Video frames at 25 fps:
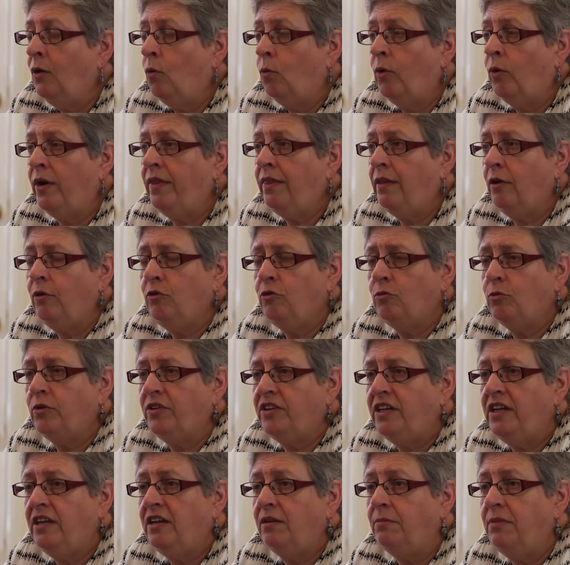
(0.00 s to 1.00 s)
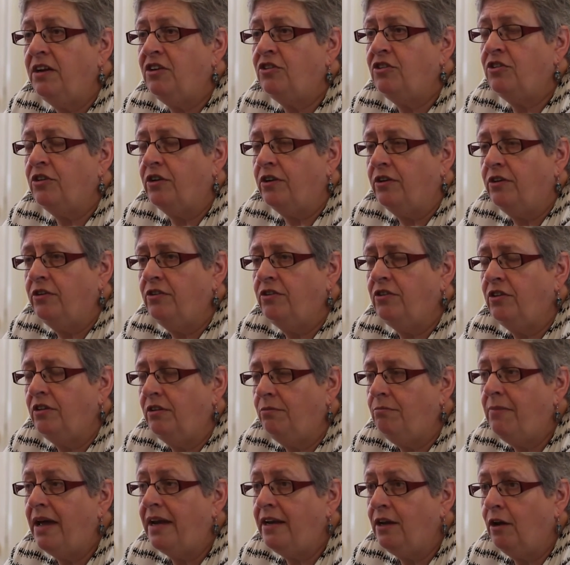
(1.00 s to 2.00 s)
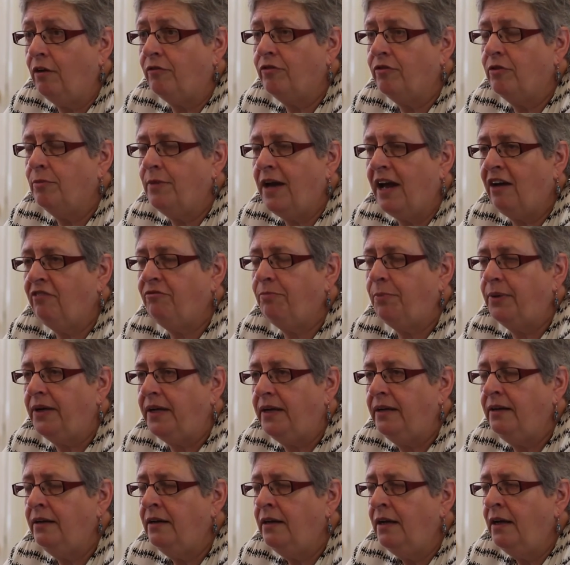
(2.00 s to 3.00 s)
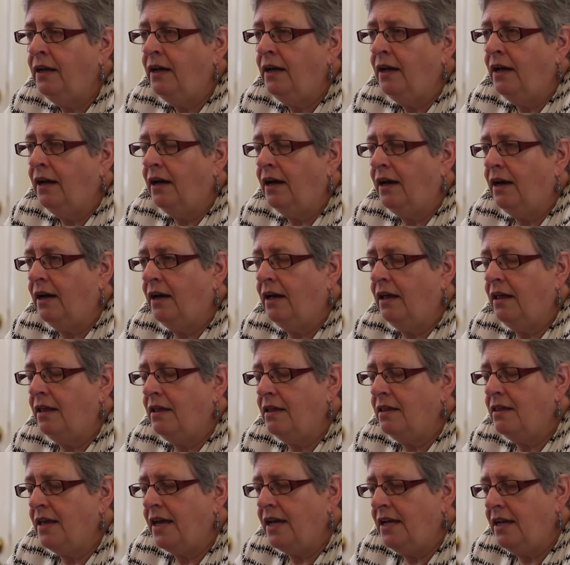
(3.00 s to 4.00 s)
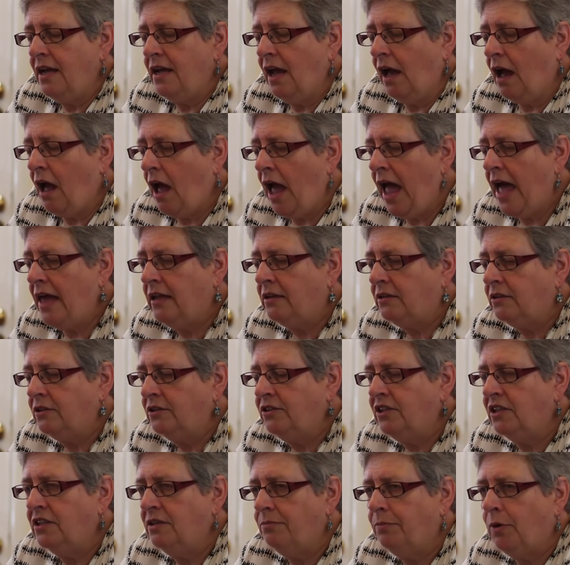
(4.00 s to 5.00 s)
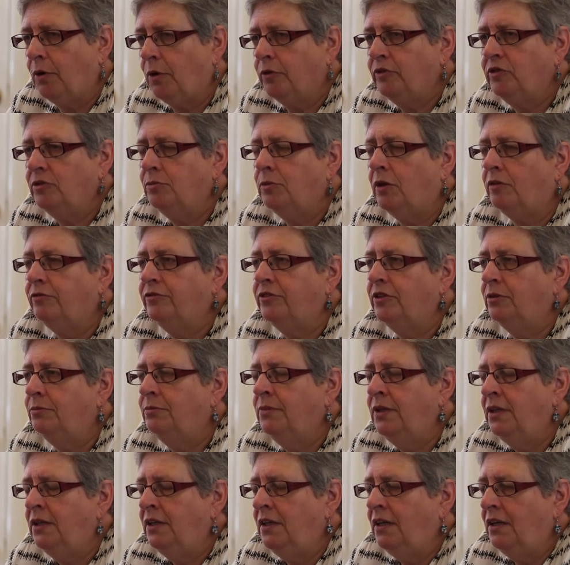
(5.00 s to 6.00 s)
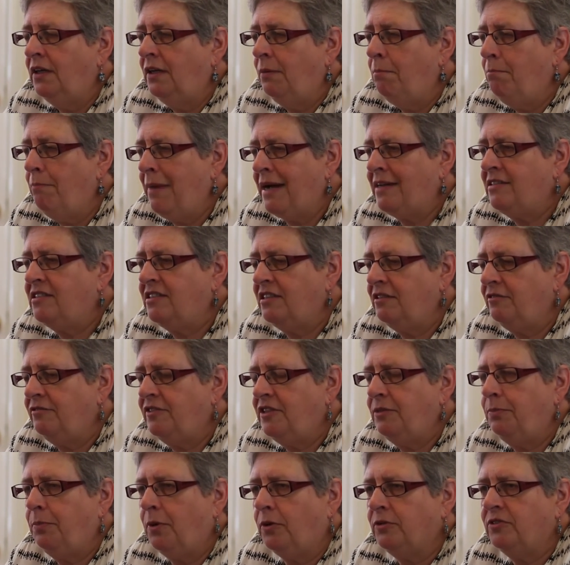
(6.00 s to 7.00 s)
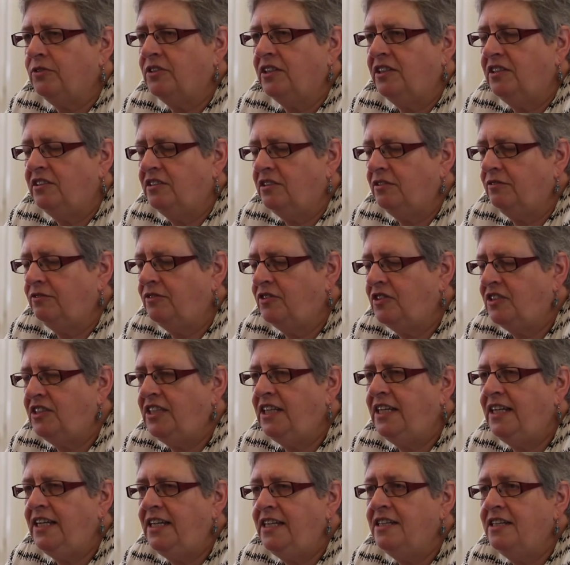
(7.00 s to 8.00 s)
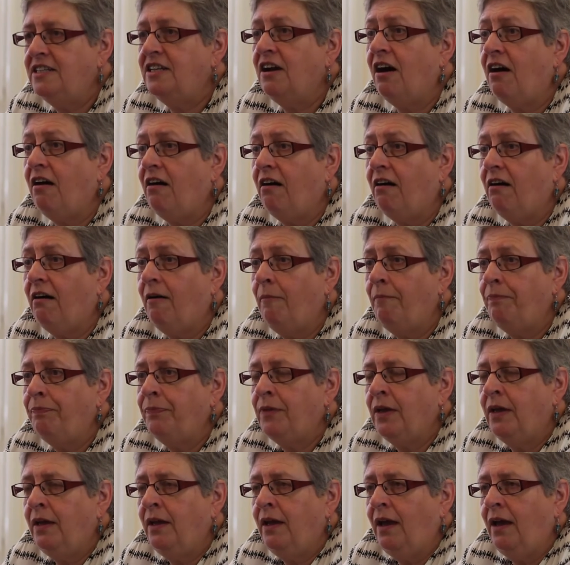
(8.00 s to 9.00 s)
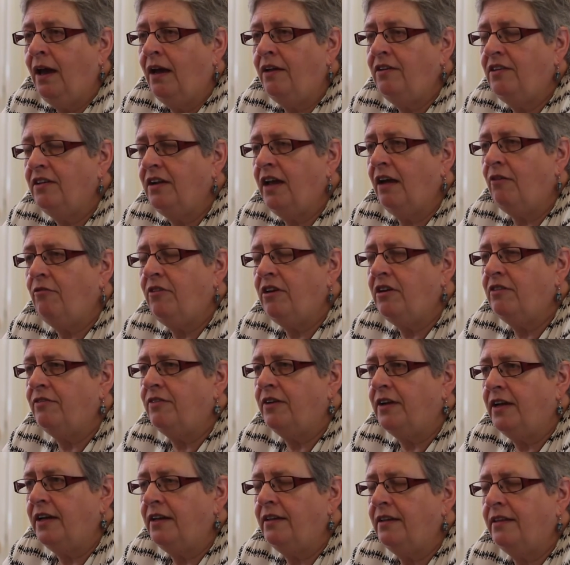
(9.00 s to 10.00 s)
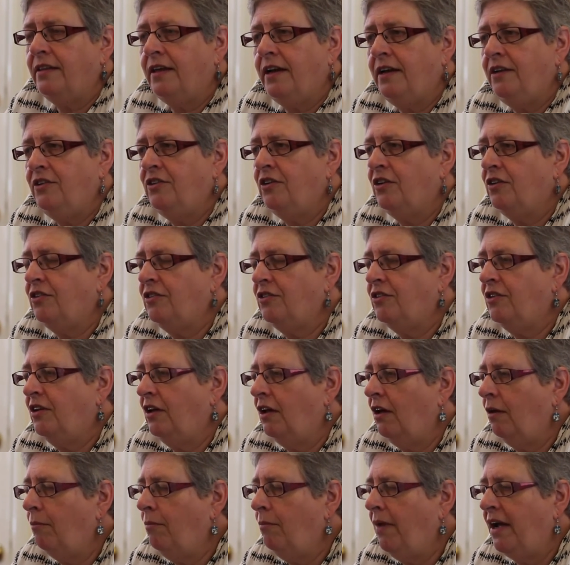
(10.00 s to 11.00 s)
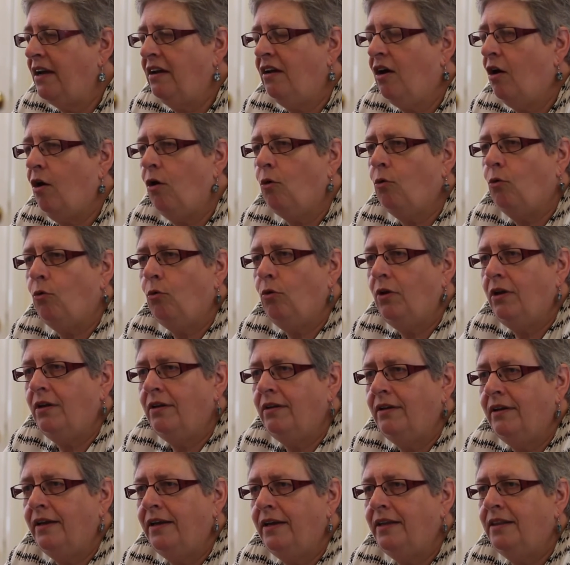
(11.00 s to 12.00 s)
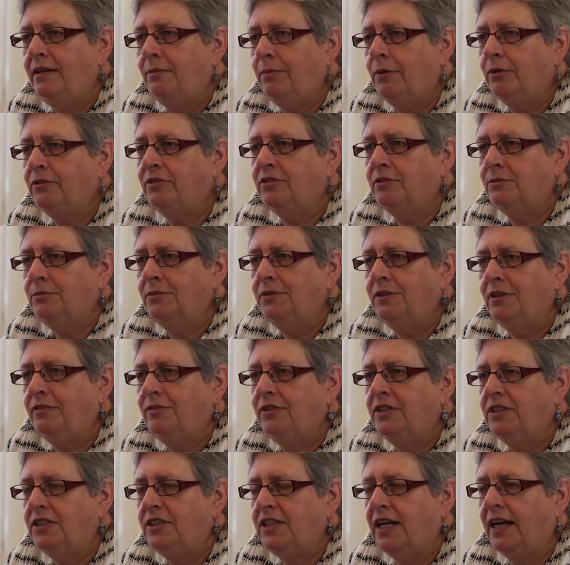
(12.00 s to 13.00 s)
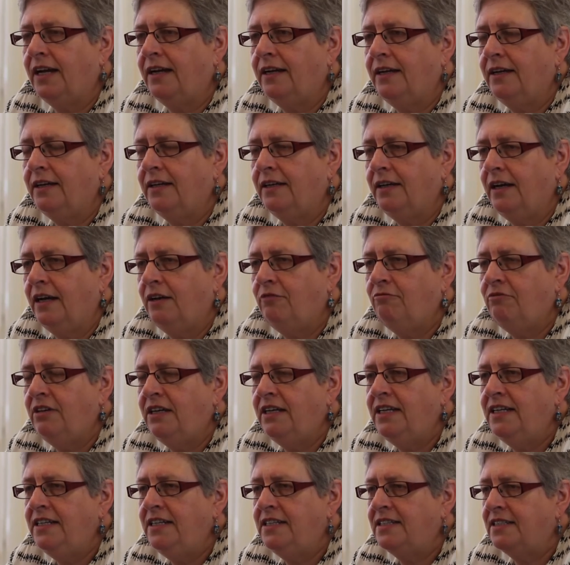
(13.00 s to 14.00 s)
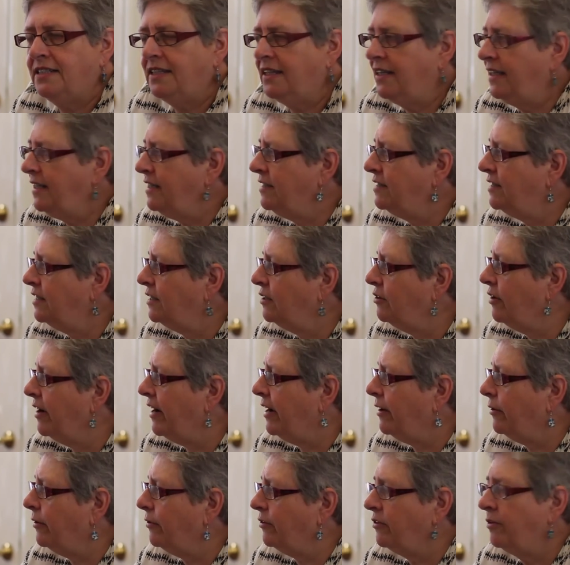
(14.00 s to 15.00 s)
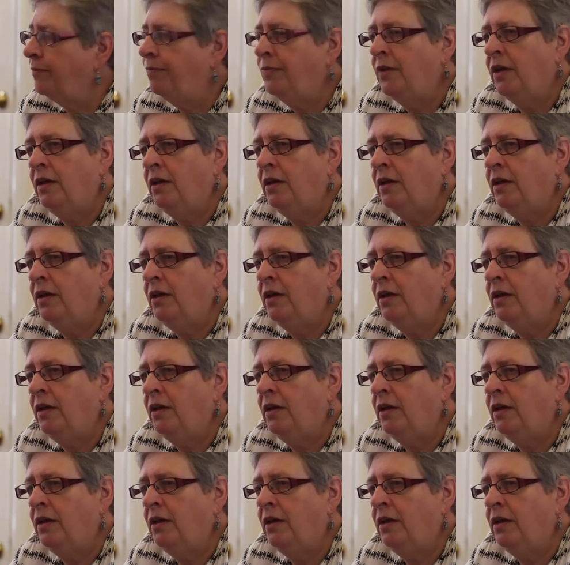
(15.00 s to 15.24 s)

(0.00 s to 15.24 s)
When those were decommissioned, many of them have been, uh, they held at the bottom of them massive deposits of sticky tar. And to get rid of it, they just made a hole in the bottom of the tank and released it into the ground.